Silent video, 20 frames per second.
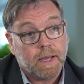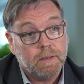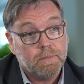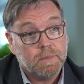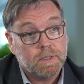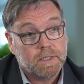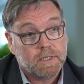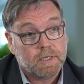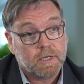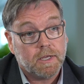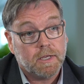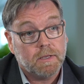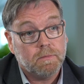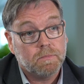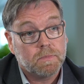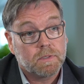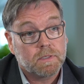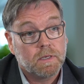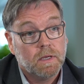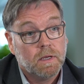payment
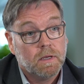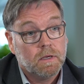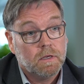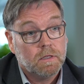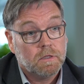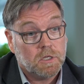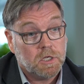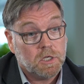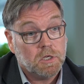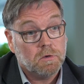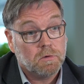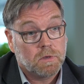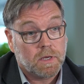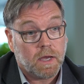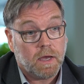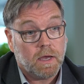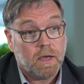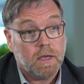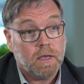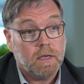schemes, the
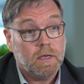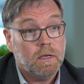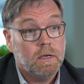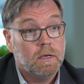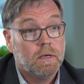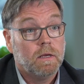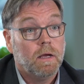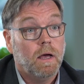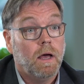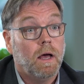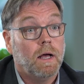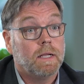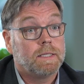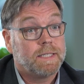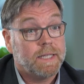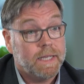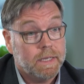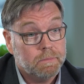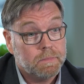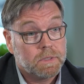UK,
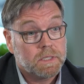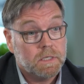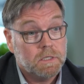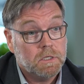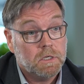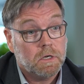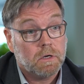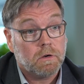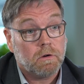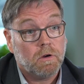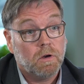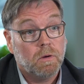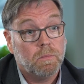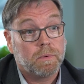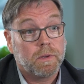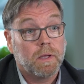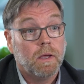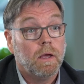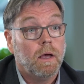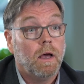TIPS in Europe,
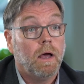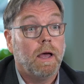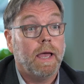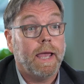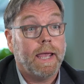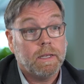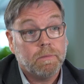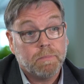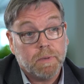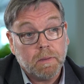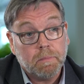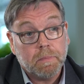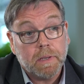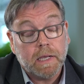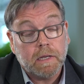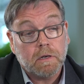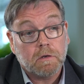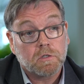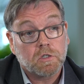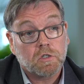
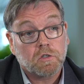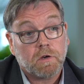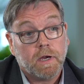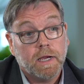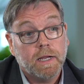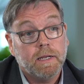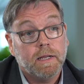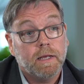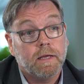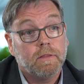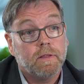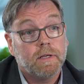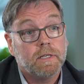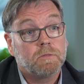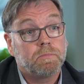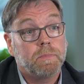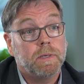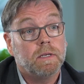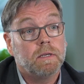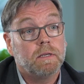NPP in Australia,
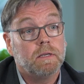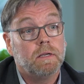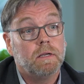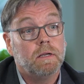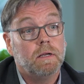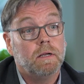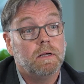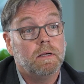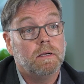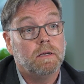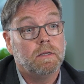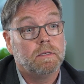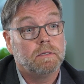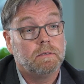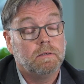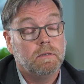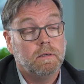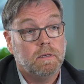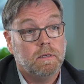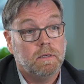there's been a
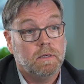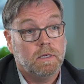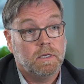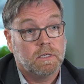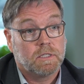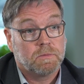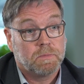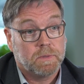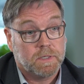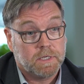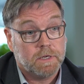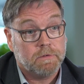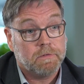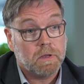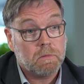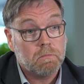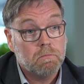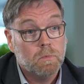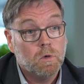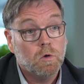
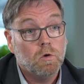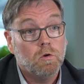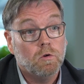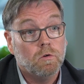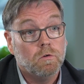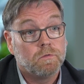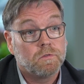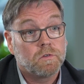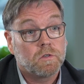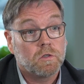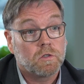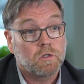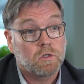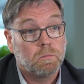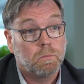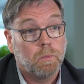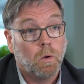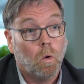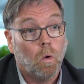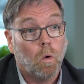specific move to
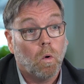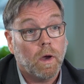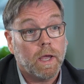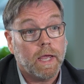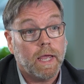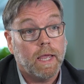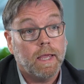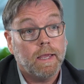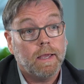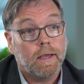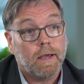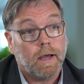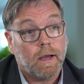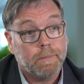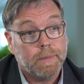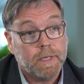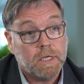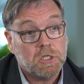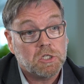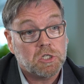support
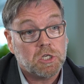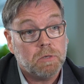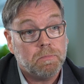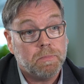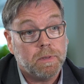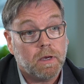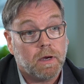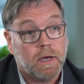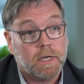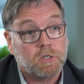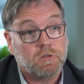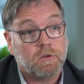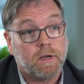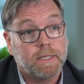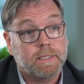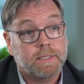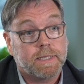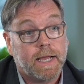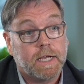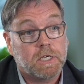incoming GPI
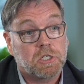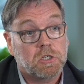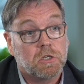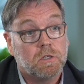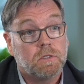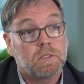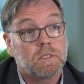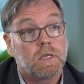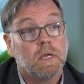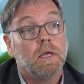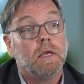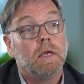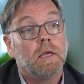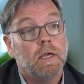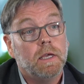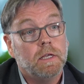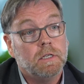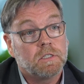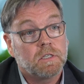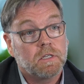transactions
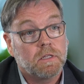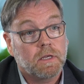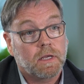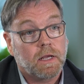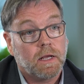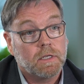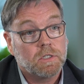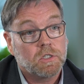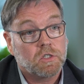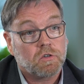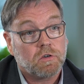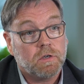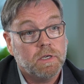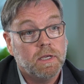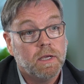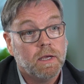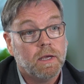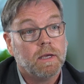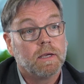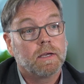into the
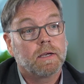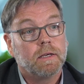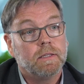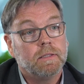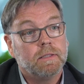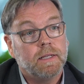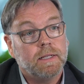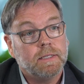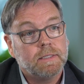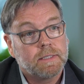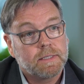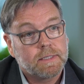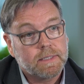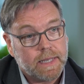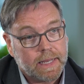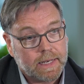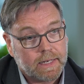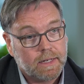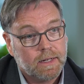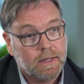country can then
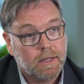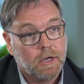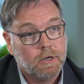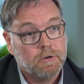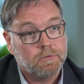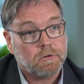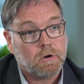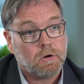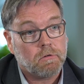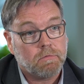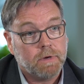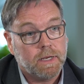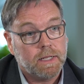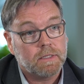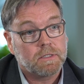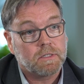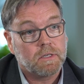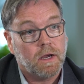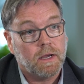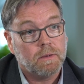settle over a
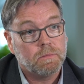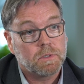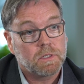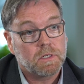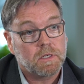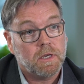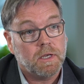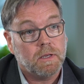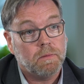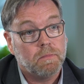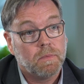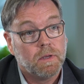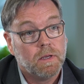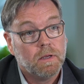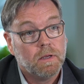real-time scheme.